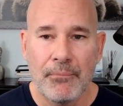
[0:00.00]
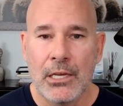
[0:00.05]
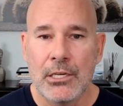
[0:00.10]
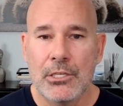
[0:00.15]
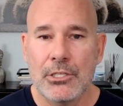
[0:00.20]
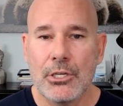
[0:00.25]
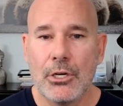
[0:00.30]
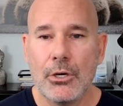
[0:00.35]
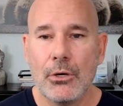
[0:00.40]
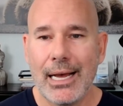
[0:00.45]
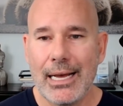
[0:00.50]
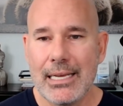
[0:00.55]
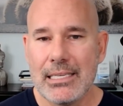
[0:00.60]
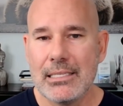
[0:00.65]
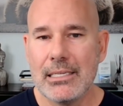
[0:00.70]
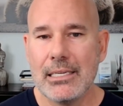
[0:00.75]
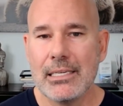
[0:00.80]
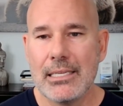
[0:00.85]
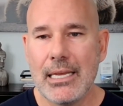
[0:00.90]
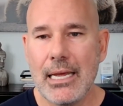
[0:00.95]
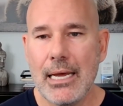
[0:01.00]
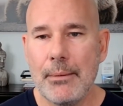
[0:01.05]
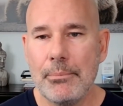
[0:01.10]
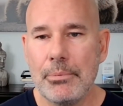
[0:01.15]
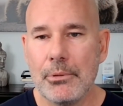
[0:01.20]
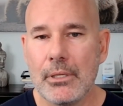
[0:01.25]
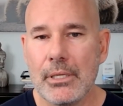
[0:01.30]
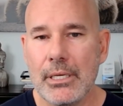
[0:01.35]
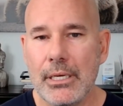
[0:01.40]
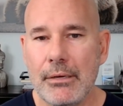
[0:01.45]
So as an
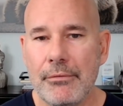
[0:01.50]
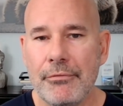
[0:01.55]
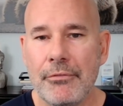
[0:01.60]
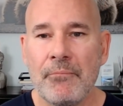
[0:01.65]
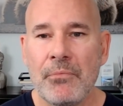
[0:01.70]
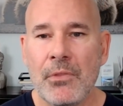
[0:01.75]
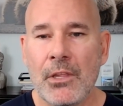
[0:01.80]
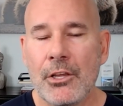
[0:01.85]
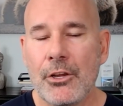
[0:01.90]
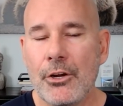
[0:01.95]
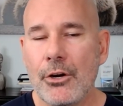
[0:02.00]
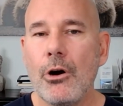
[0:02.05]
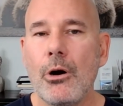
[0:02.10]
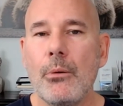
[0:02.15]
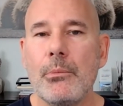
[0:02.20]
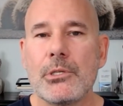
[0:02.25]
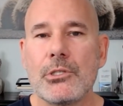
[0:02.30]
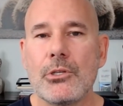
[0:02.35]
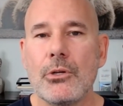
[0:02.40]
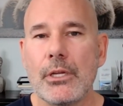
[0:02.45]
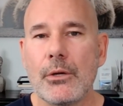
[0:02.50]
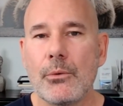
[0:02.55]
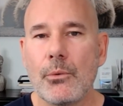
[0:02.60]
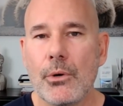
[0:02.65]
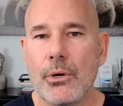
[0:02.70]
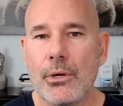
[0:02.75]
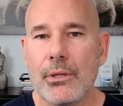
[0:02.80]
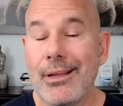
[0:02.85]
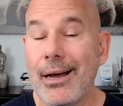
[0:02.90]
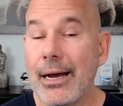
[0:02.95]
example, if your home is only
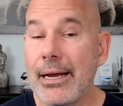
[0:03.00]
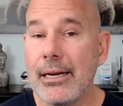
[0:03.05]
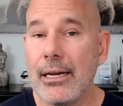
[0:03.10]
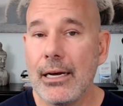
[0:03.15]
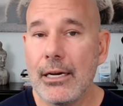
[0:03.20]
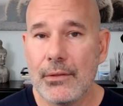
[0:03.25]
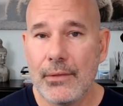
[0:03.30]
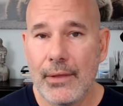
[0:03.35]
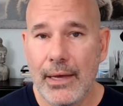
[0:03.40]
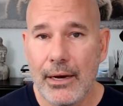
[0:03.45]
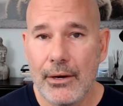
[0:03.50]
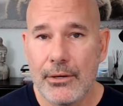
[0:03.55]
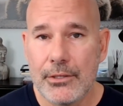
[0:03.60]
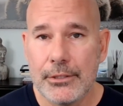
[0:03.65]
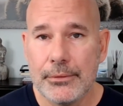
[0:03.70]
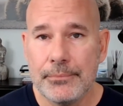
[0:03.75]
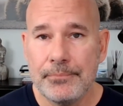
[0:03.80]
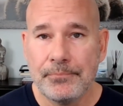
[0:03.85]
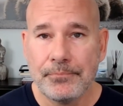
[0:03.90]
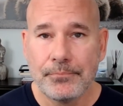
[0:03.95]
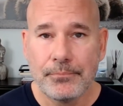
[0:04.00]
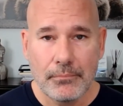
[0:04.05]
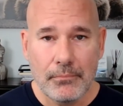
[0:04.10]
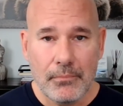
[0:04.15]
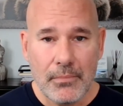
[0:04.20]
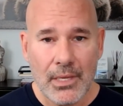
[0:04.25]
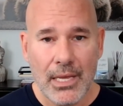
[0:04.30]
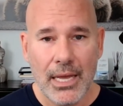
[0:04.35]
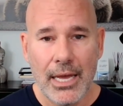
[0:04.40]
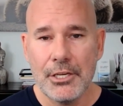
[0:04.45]
worth $900,000,
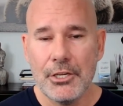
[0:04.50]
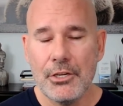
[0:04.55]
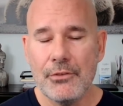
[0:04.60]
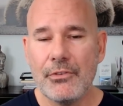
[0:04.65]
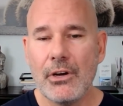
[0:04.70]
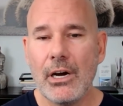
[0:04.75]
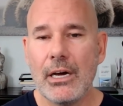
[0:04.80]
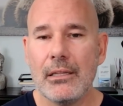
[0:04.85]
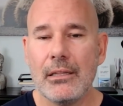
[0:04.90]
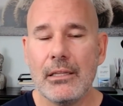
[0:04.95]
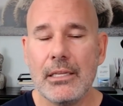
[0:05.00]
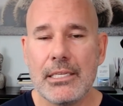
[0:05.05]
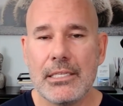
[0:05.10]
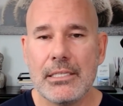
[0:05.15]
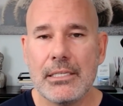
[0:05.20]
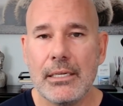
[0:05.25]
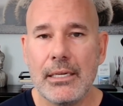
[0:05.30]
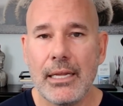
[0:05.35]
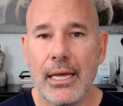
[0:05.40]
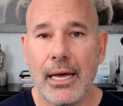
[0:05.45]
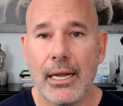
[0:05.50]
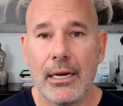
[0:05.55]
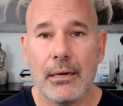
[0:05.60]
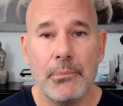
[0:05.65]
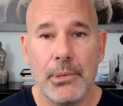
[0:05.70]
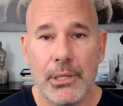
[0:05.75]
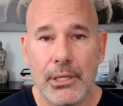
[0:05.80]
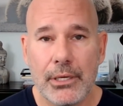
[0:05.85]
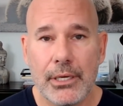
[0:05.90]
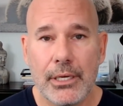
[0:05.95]
and you've got it listed at $1
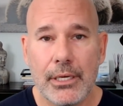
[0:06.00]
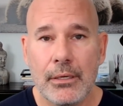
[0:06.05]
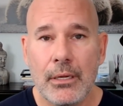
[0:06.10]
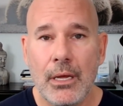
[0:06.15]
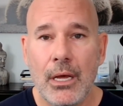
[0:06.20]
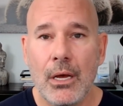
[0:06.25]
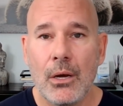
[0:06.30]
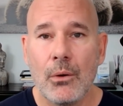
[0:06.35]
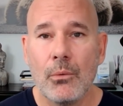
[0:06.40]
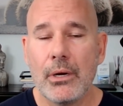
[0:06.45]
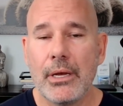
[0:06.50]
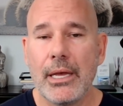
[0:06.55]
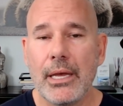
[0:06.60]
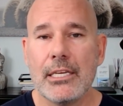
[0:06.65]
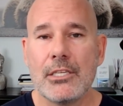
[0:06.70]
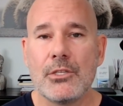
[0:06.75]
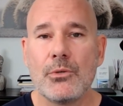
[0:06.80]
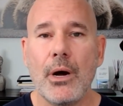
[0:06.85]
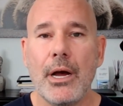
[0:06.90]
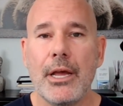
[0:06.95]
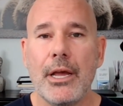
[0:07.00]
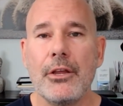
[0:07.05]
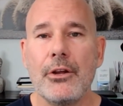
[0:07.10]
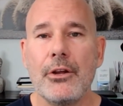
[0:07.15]
million, well, guess what?